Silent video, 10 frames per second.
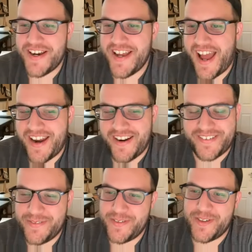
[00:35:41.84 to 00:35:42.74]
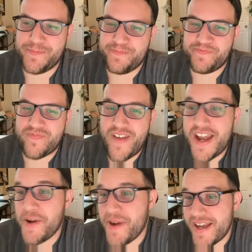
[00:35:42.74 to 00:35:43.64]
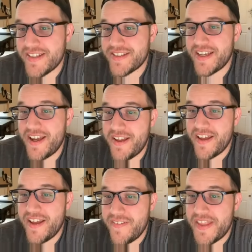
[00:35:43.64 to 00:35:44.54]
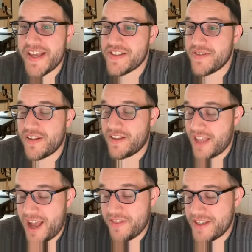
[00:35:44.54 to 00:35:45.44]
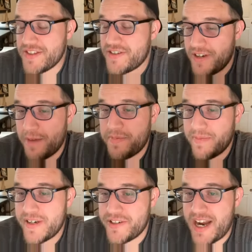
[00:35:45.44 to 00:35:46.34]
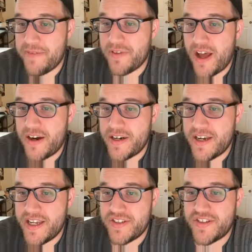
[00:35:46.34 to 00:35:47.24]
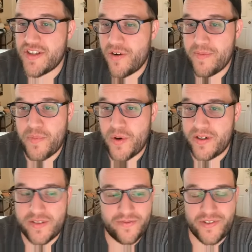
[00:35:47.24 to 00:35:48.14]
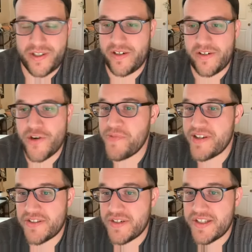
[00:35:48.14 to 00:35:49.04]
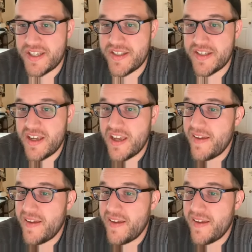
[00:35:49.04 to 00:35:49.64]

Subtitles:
where are you at, Uncle Phil? Anyways, this upcoming draft lottery is so important for numerous reasons.